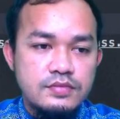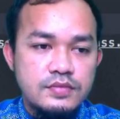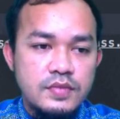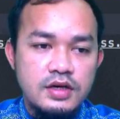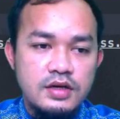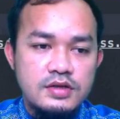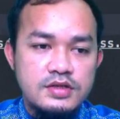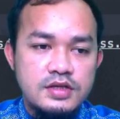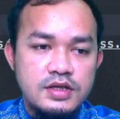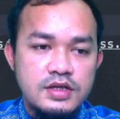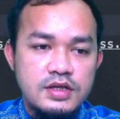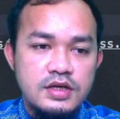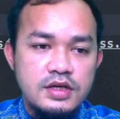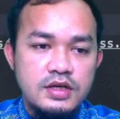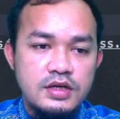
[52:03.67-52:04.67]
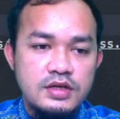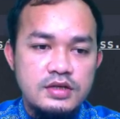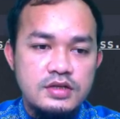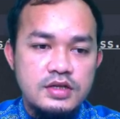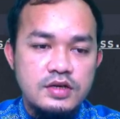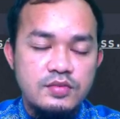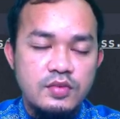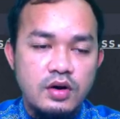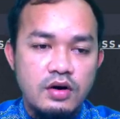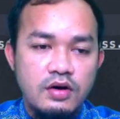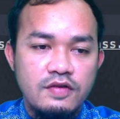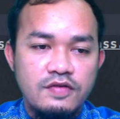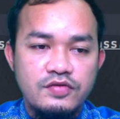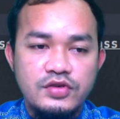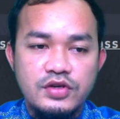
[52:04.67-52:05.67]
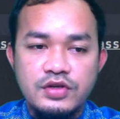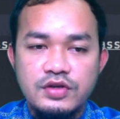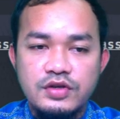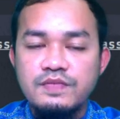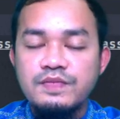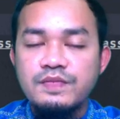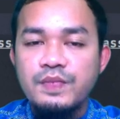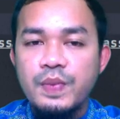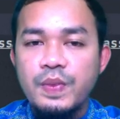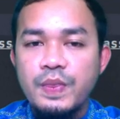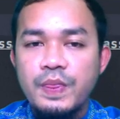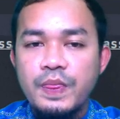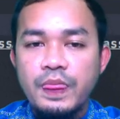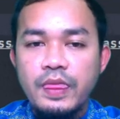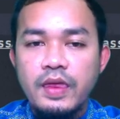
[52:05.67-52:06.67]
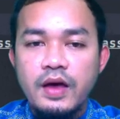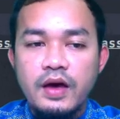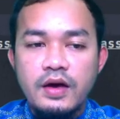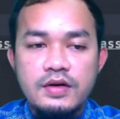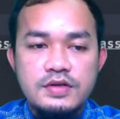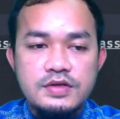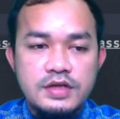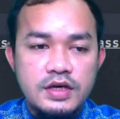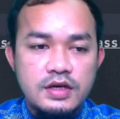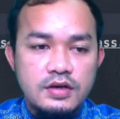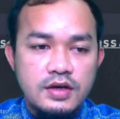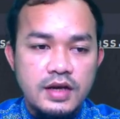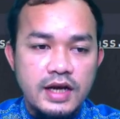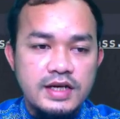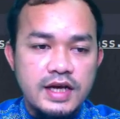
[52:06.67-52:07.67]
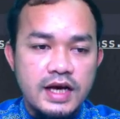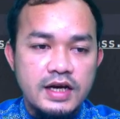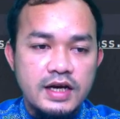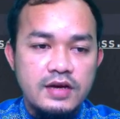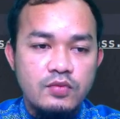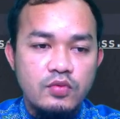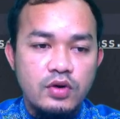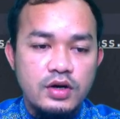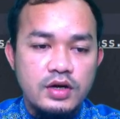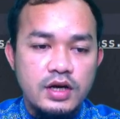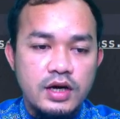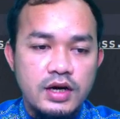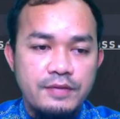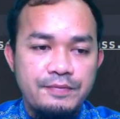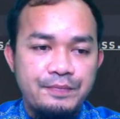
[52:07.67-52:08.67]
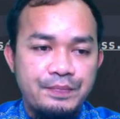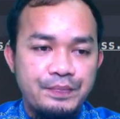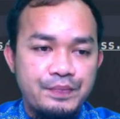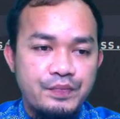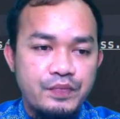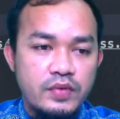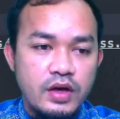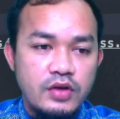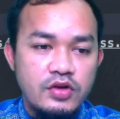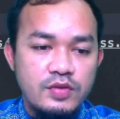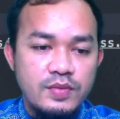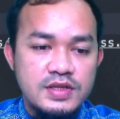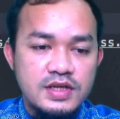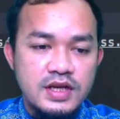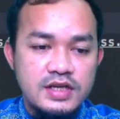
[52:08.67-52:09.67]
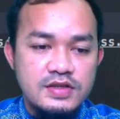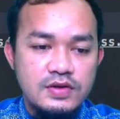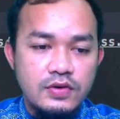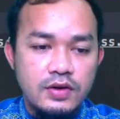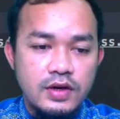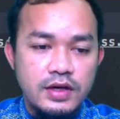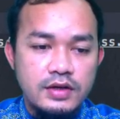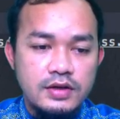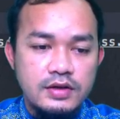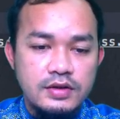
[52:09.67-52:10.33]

let's see in terms of the class diagram what the anonymous class look like.